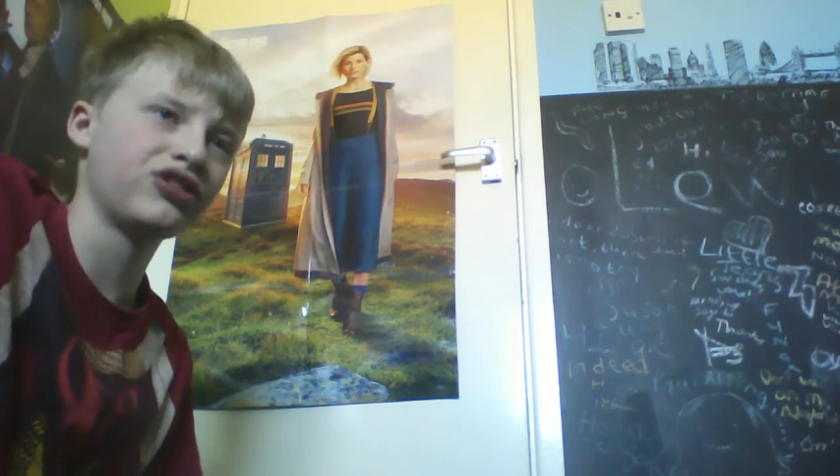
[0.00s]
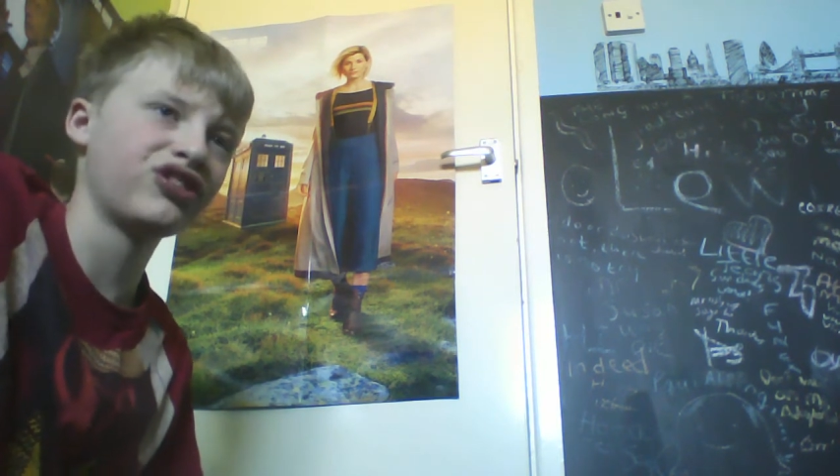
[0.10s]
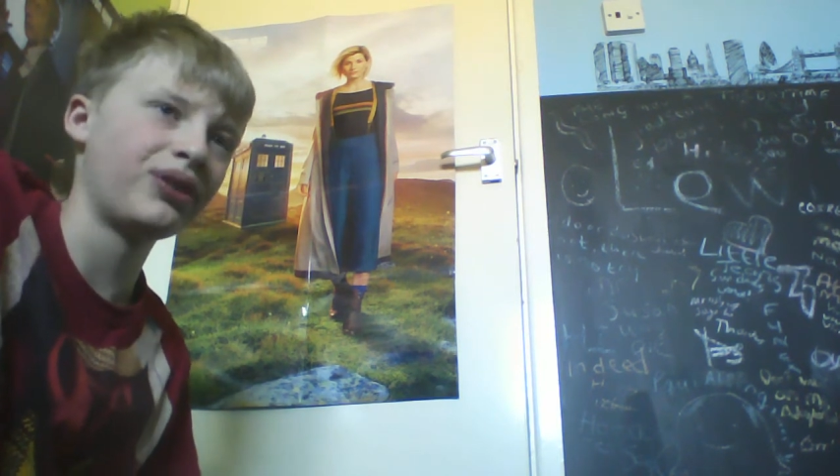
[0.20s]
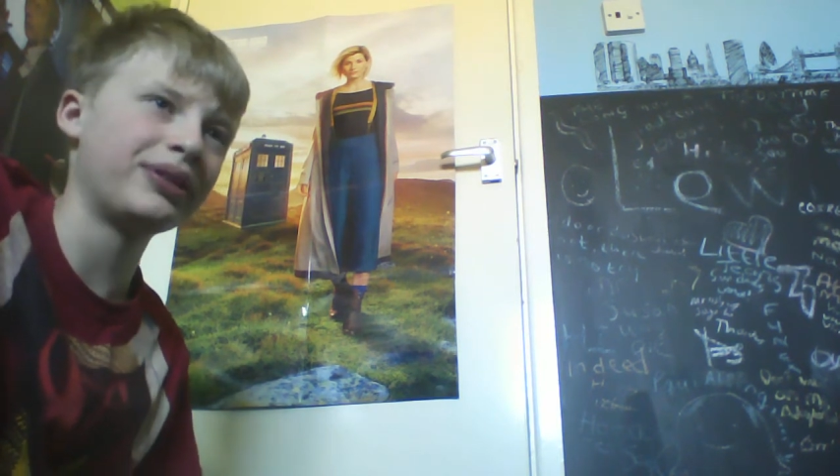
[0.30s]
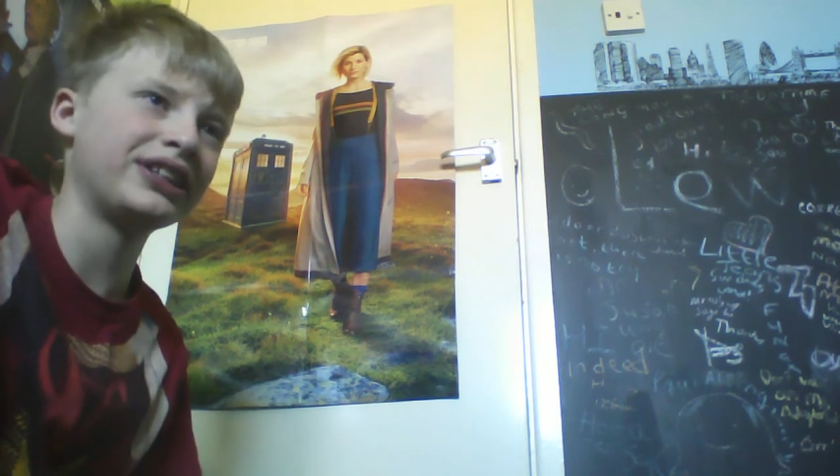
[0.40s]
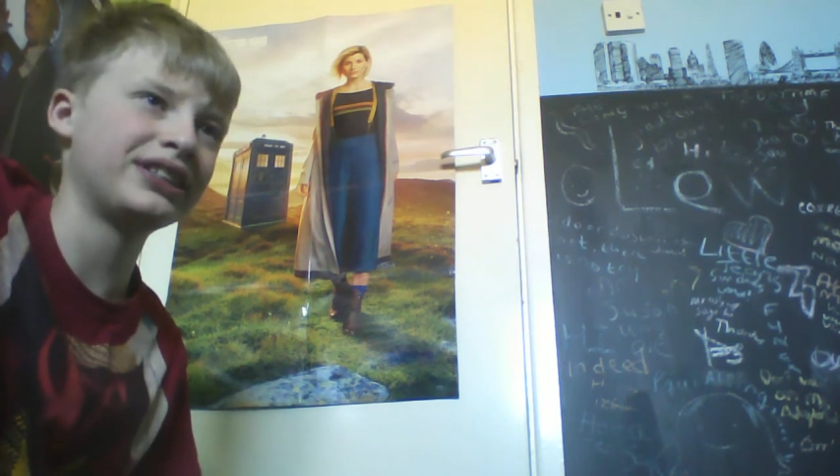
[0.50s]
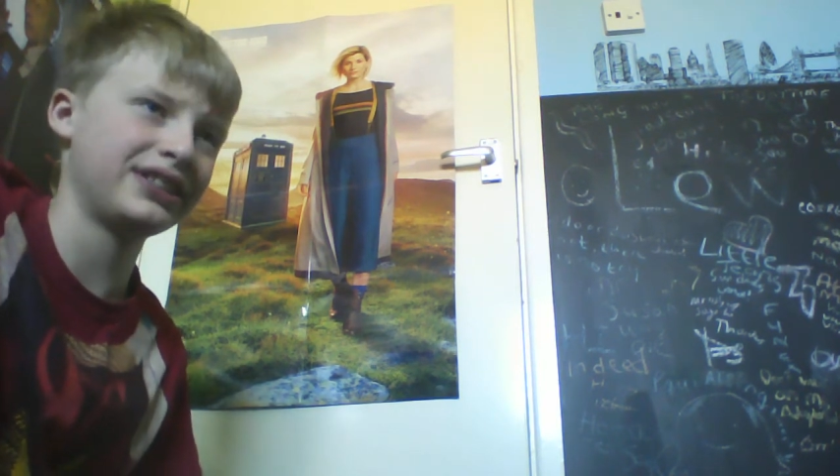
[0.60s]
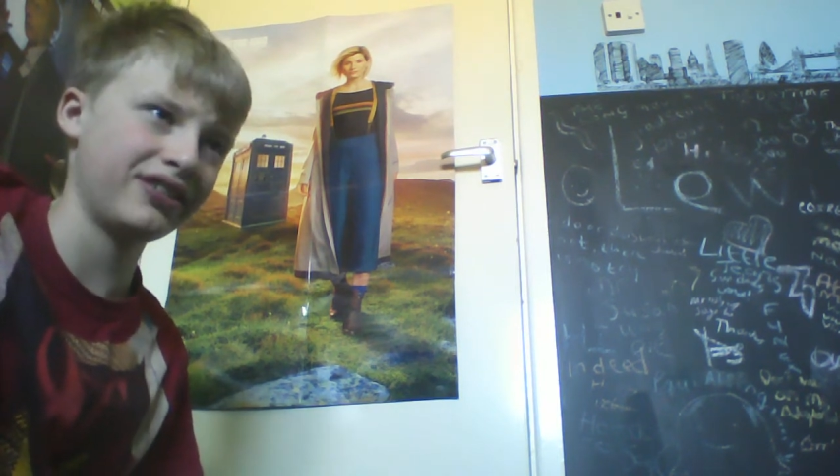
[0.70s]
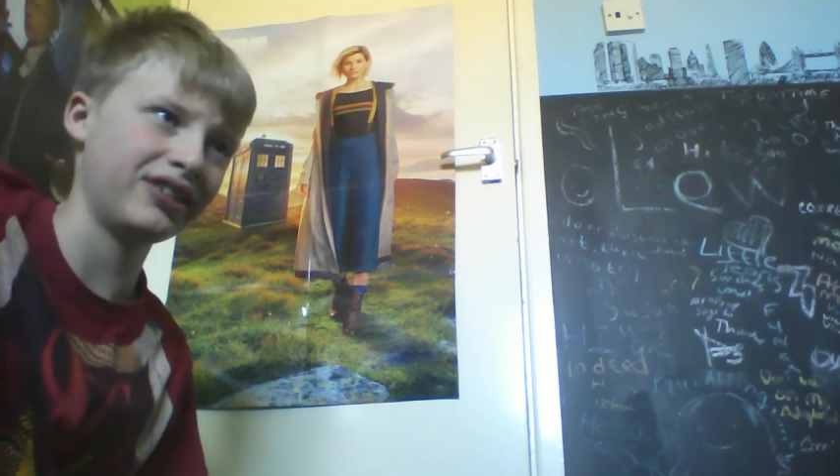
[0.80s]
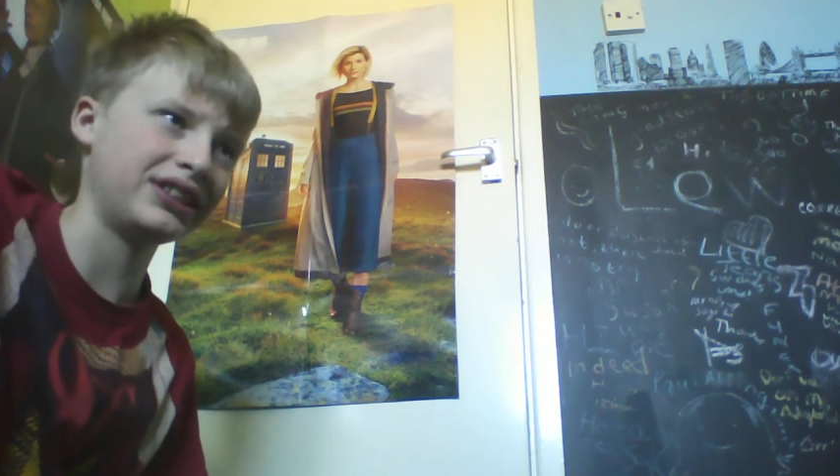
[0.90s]
from this
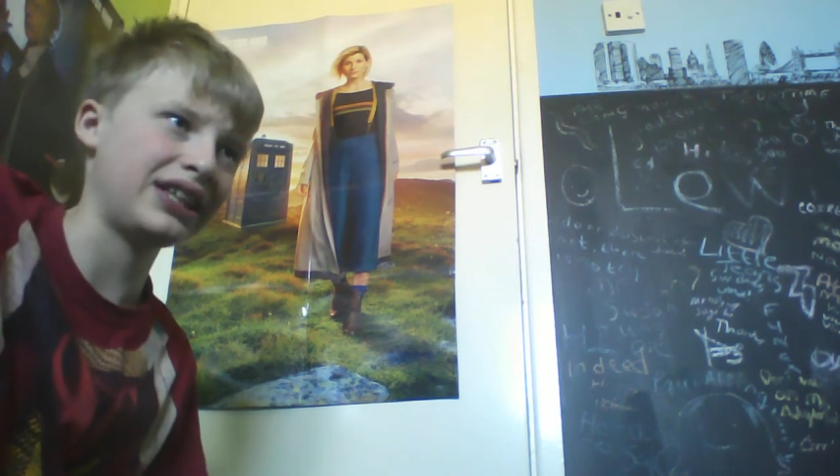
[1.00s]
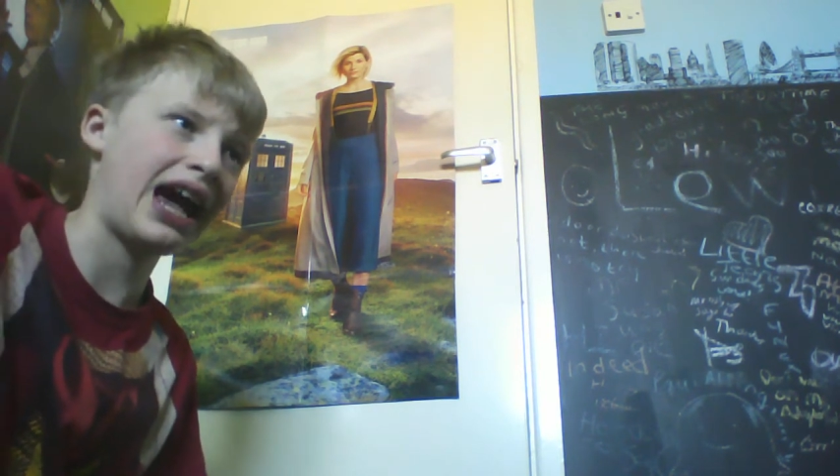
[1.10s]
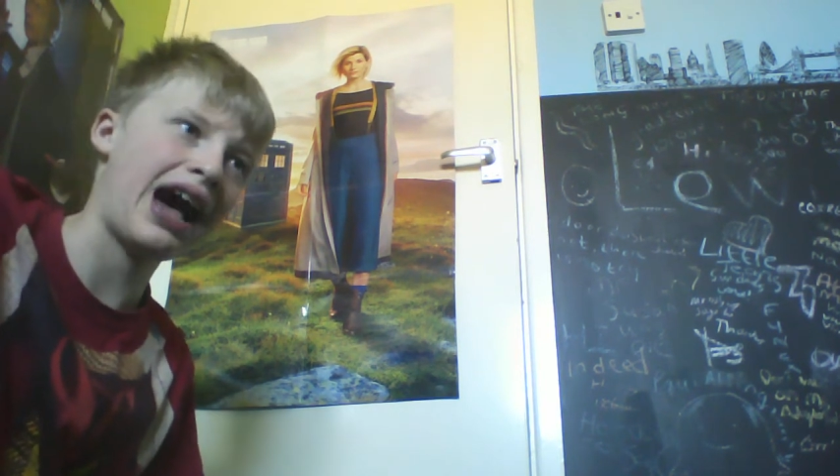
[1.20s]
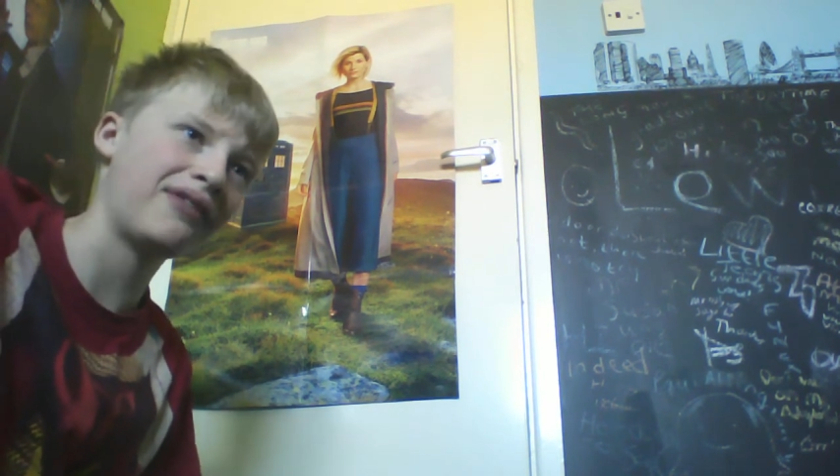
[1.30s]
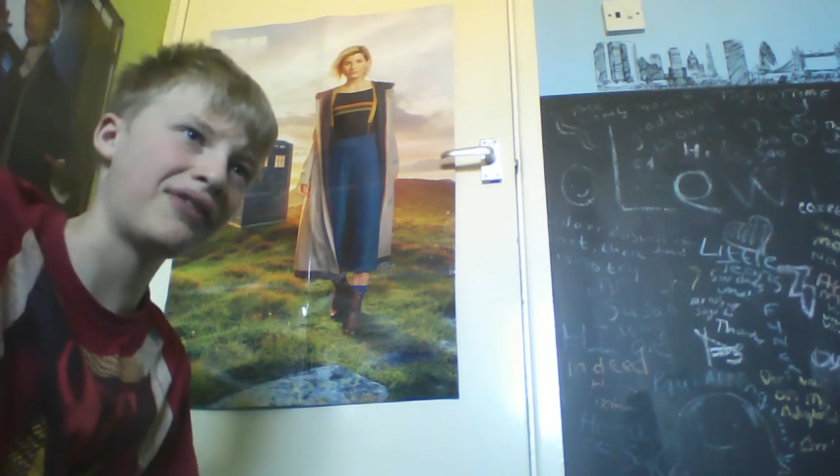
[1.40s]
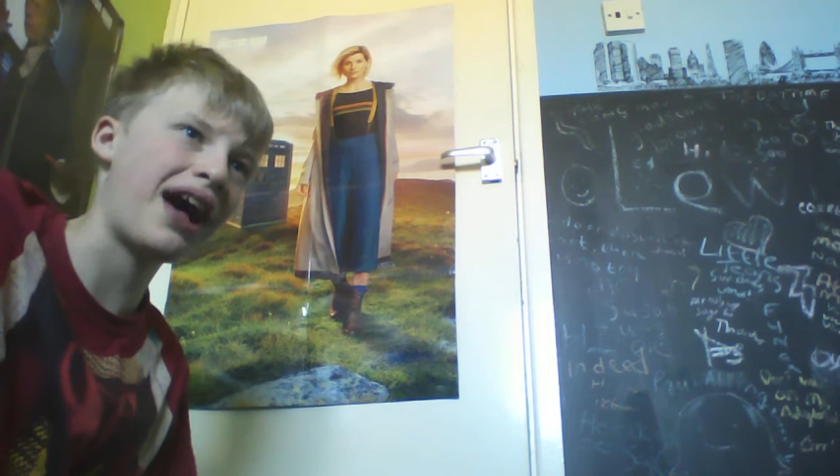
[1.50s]
series have